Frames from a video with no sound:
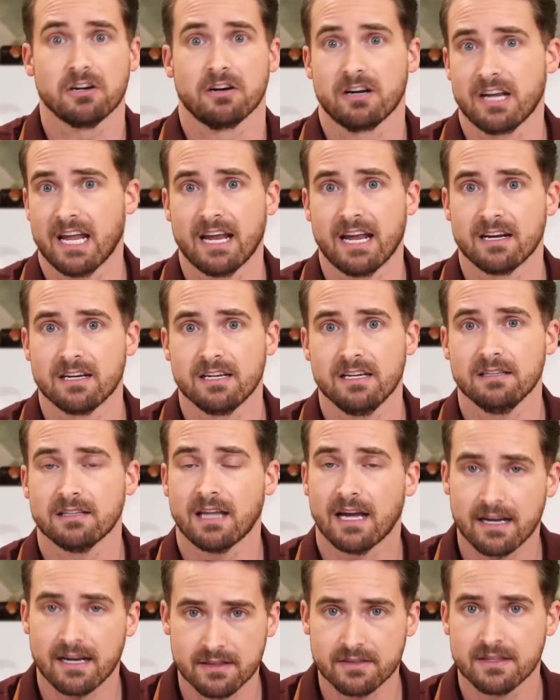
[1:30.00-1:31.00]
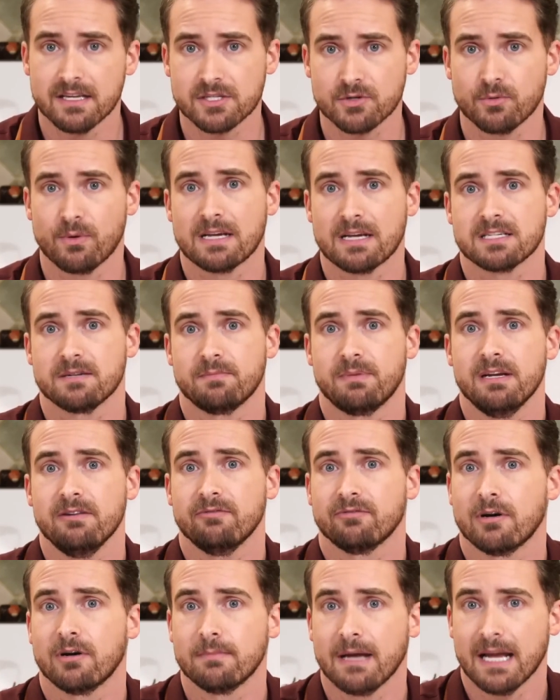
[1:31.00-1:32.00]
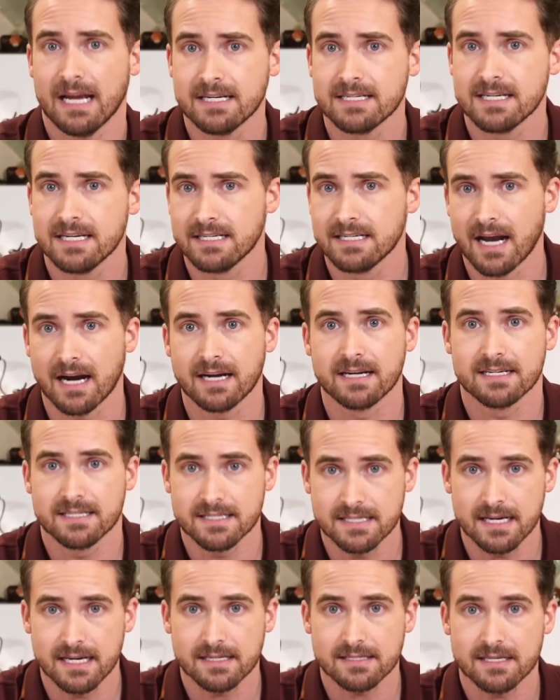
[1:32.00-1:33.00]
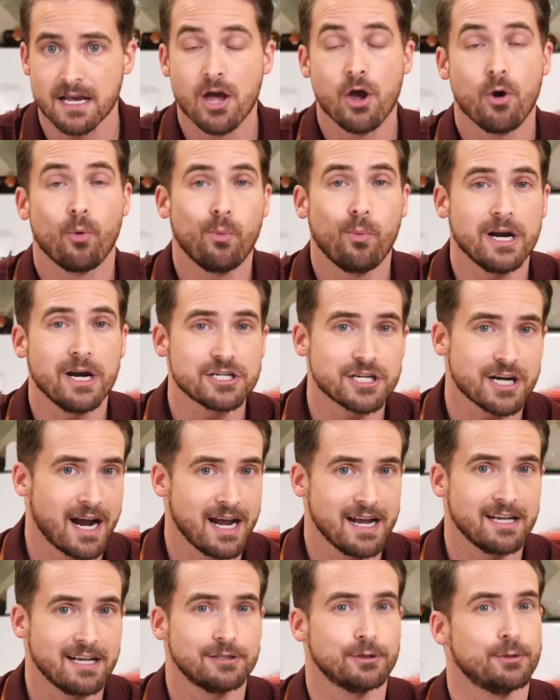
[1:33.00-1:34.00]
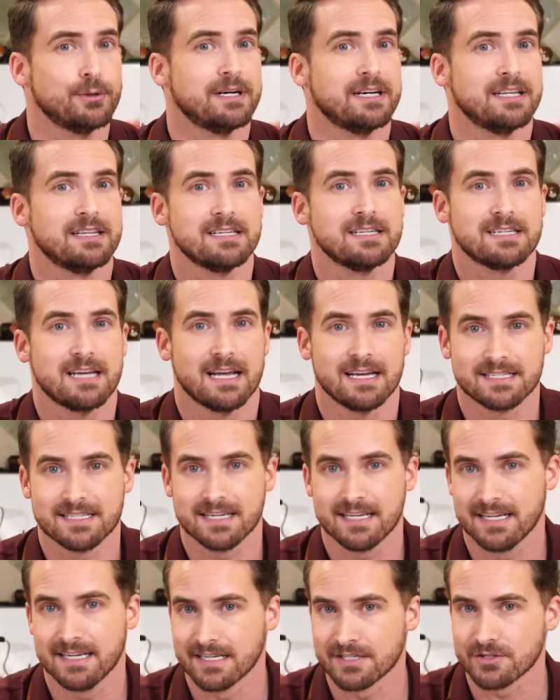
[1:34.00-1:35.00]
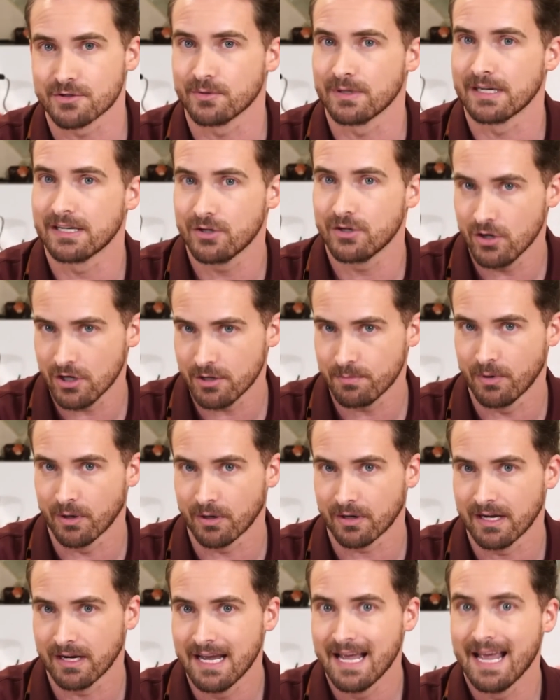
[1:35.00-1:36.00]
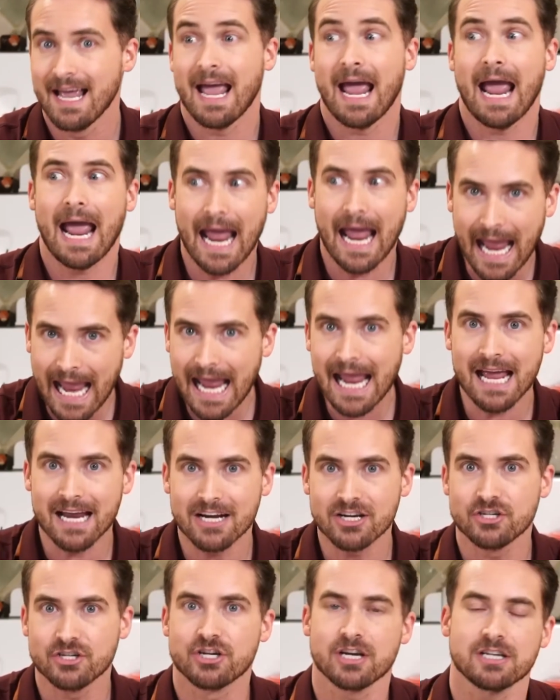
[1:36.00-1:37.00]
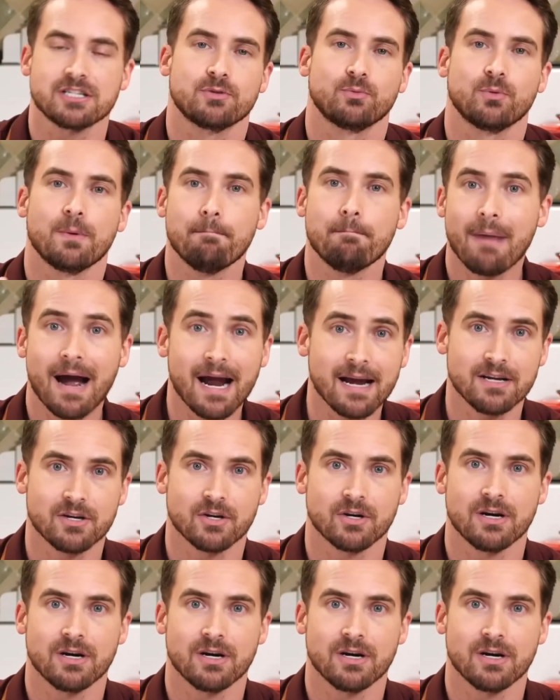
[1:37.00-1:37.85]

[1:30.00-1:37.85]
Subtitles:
candy, like this recipe from 1896, which I included in the Tasting History cookbook. And just a reminder...